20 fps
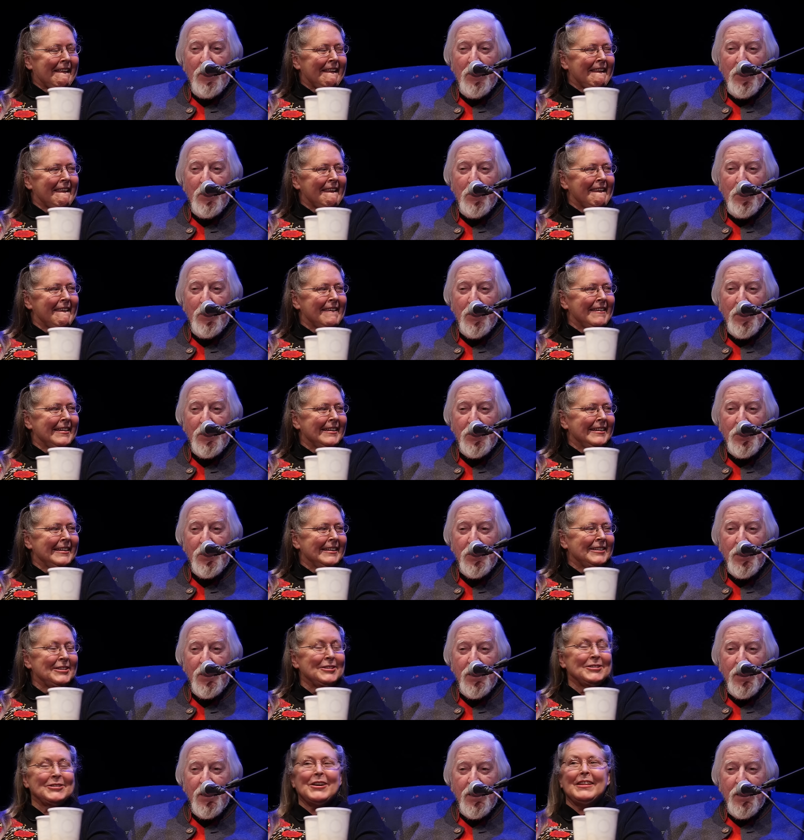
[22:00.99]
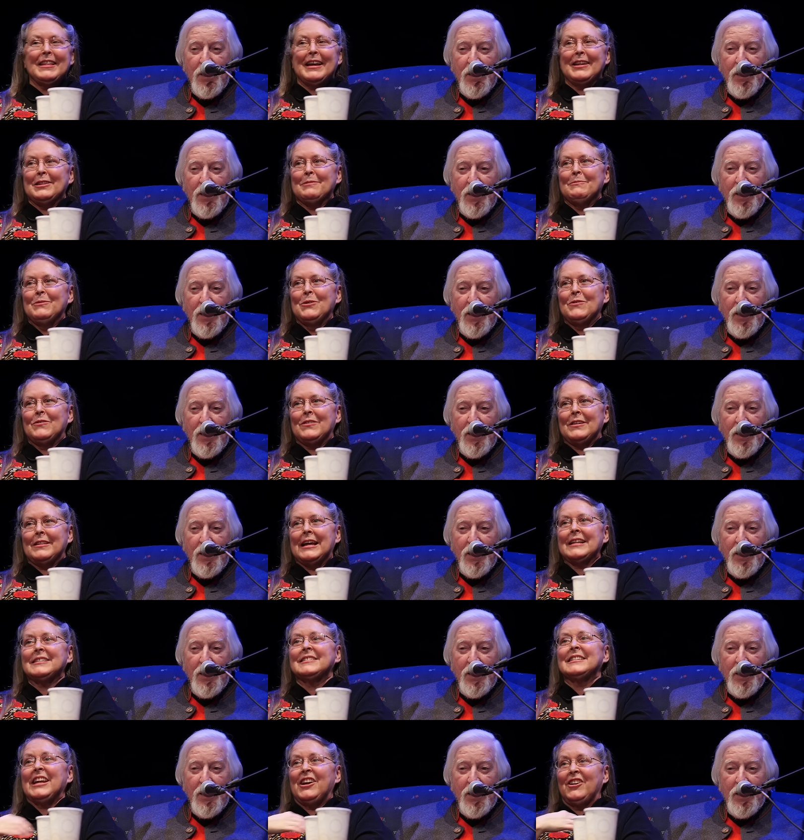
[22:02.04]
Speaker 1: off the bridge.
Speaker 2: You saw that in the movie. Yeah,
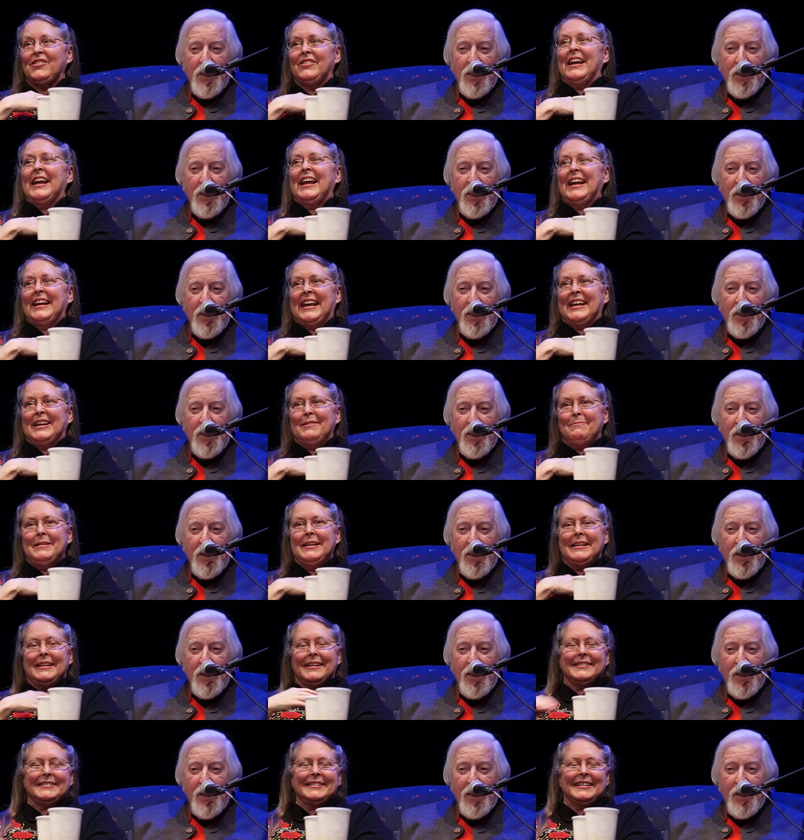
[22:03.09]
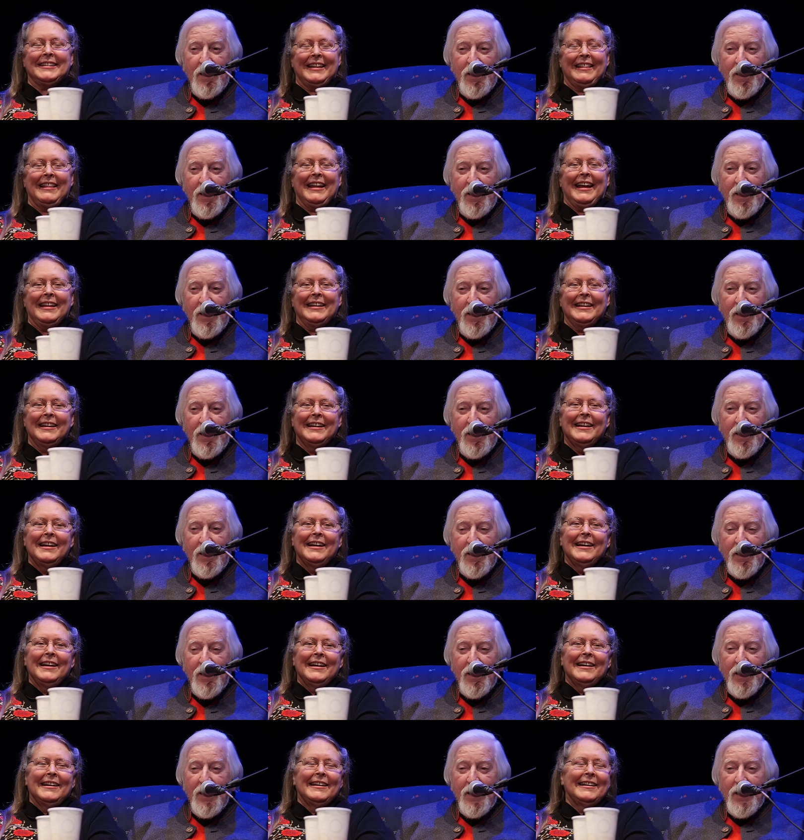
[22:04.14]
that yeah. scared the heck out of me. I'll tell you that.
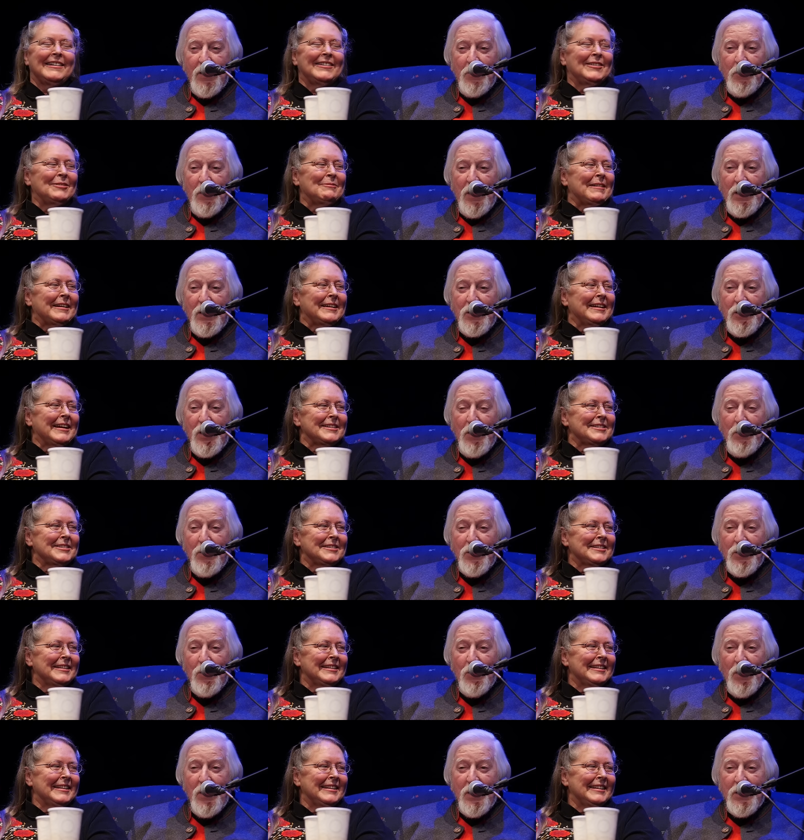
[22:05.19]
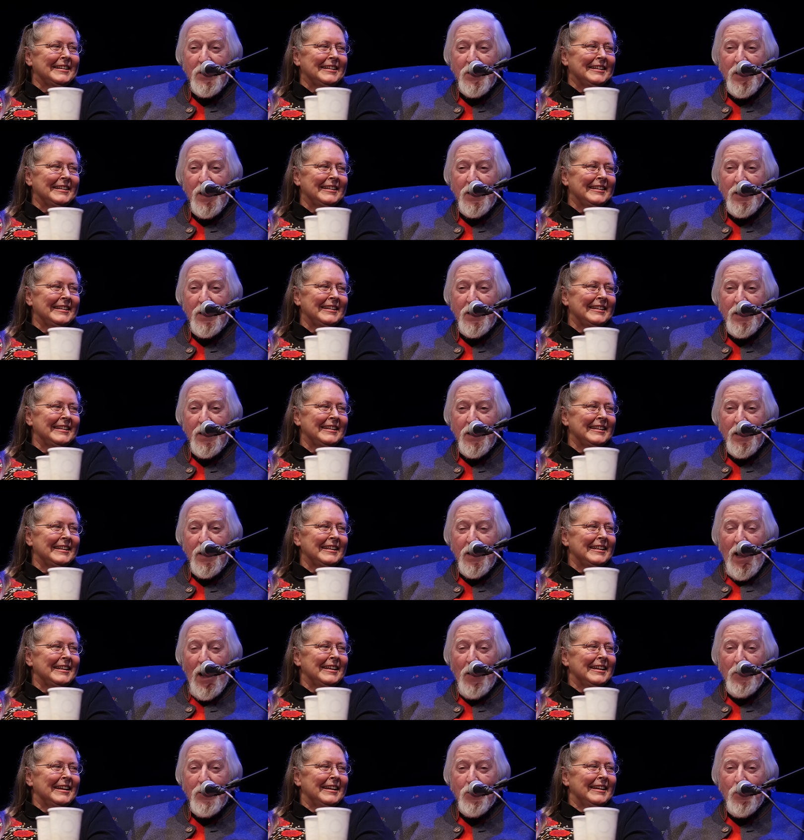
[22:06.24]
Oh but she gosh. was the
Speaker 1: one who said,
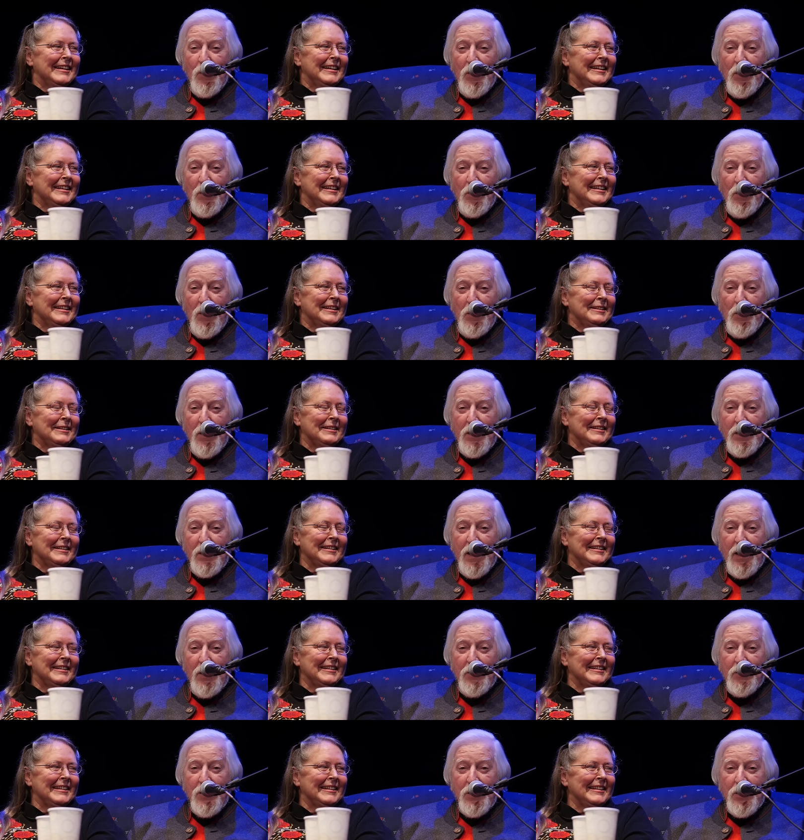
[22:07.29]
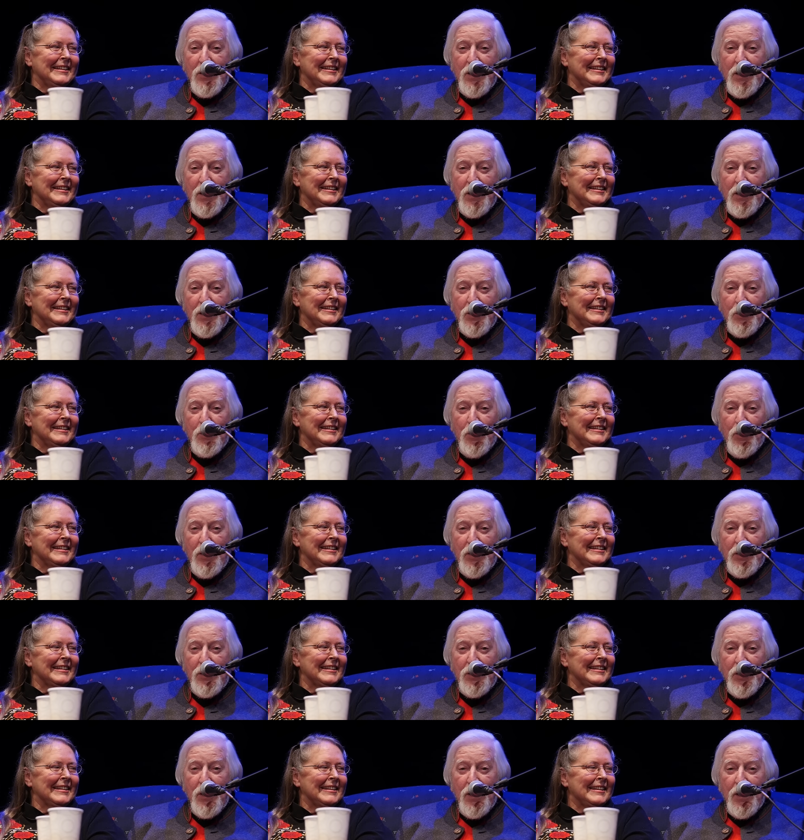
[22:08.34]
"I was." We, we went down to see this
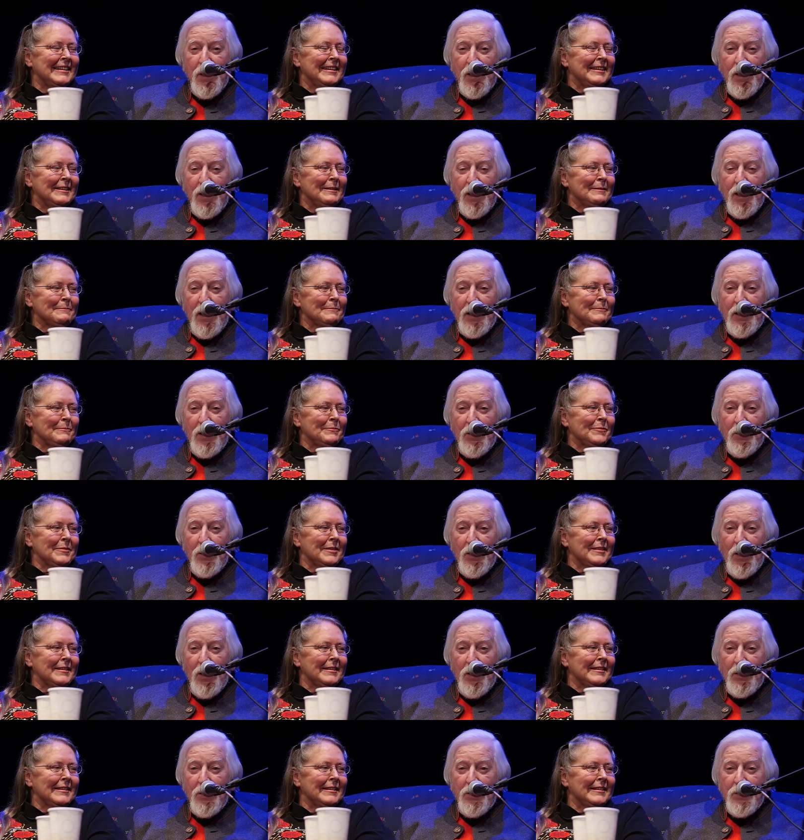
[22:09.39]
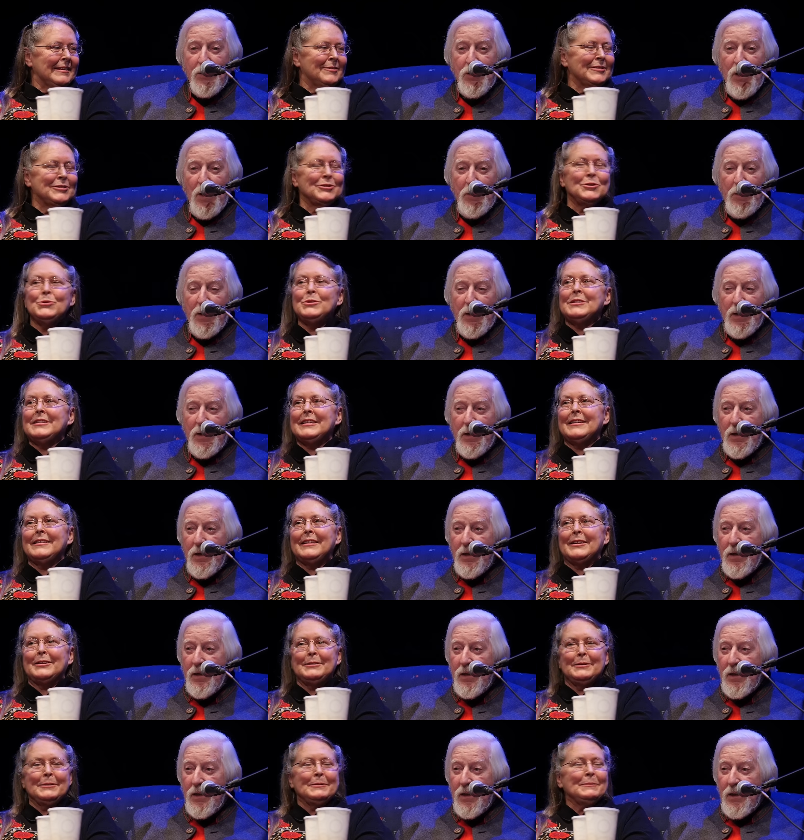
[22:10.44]
bridge, and there were a lot of Japanese New
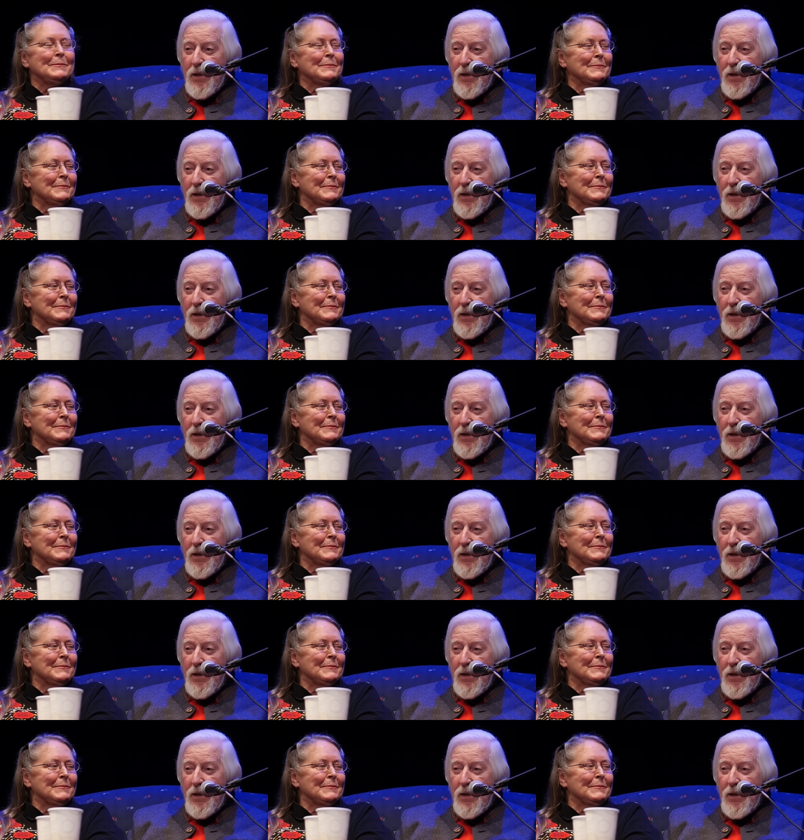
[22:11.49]
Zealand